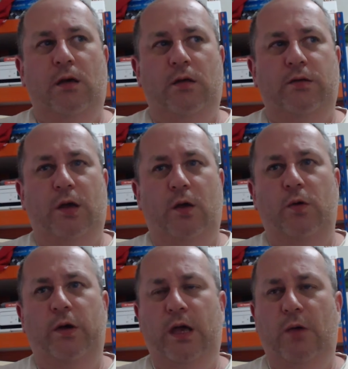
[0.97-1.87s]
So
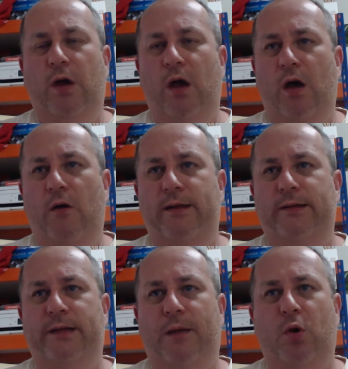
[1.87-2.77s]
here we are in
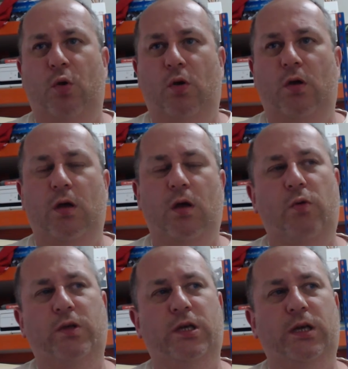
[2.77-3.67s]
Tabunok,
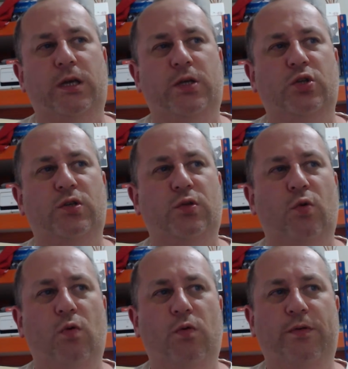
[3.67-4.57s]
which is just
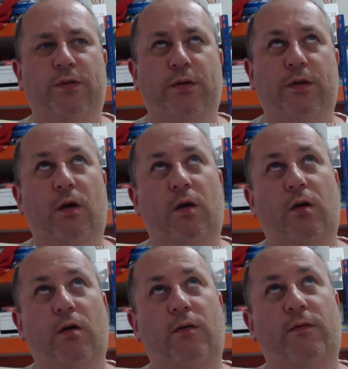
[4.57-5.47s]
north
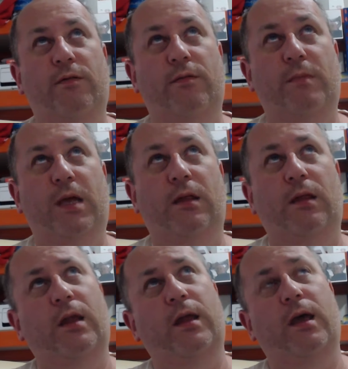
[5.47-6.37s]
of
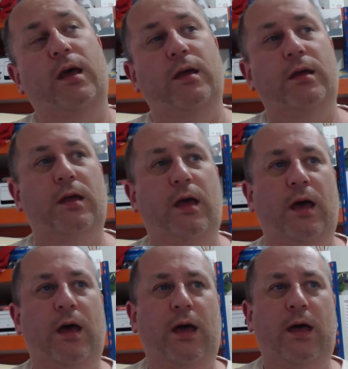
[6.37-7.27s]
Minglenilia
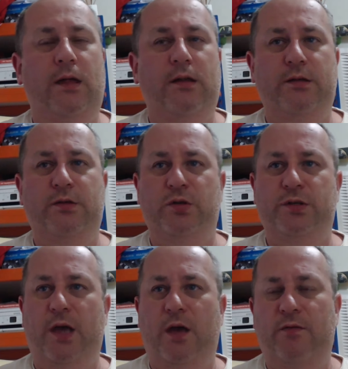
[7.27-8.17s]
and just
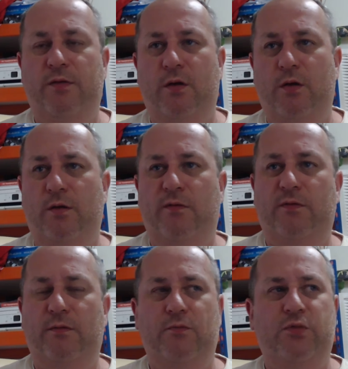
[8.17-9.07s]
south
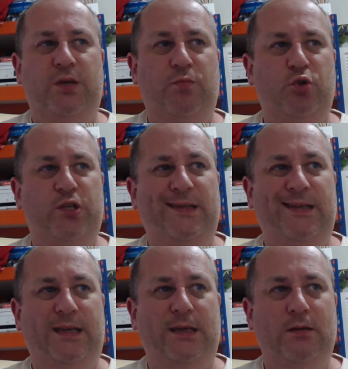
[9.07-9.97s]
of Cebu
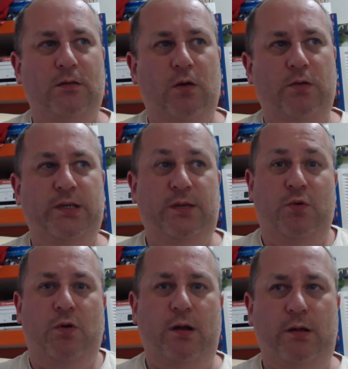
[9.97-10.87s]
City on
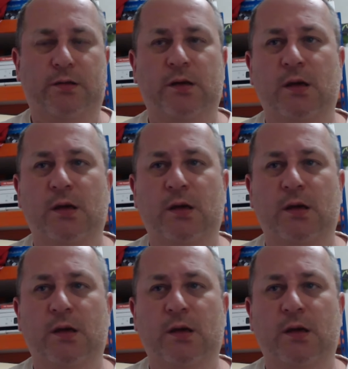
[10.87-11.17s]
Cebu Island.